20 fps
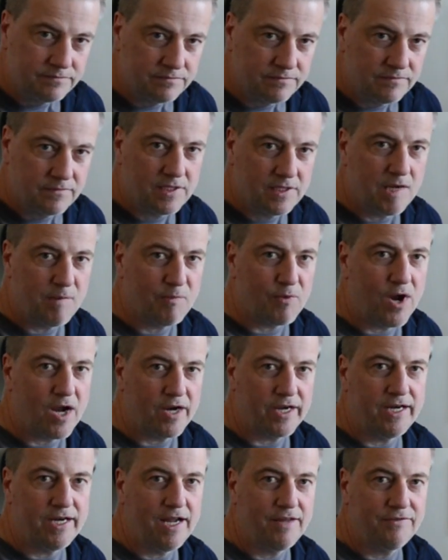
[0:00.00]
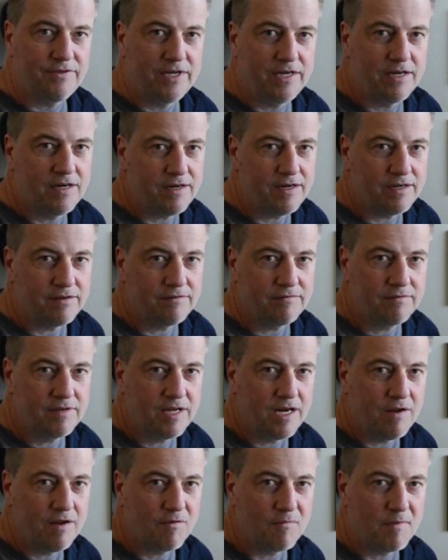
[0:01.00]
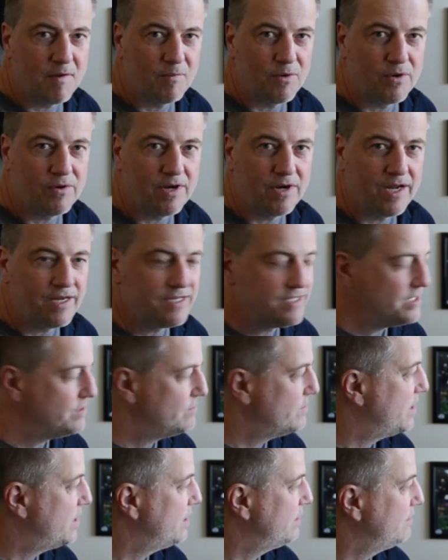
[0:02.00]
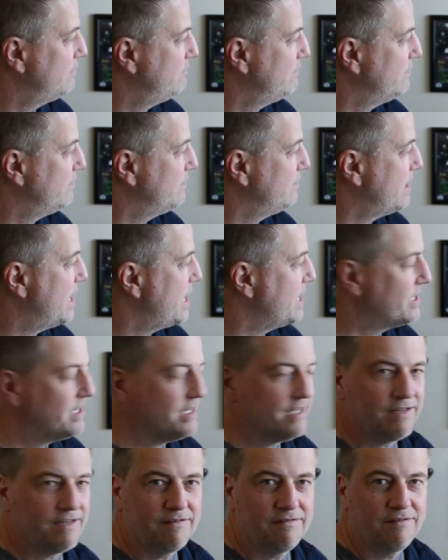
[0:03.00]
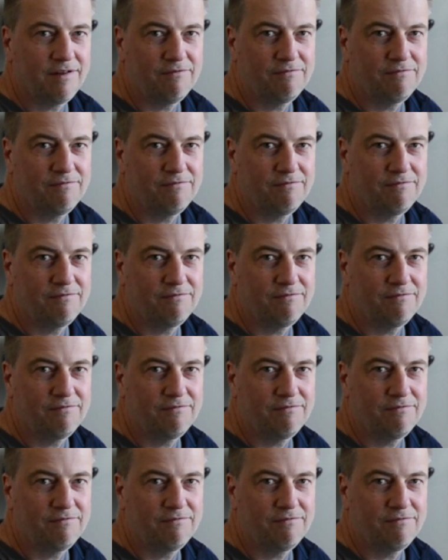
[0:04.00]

keep rocking out there, and remember to like and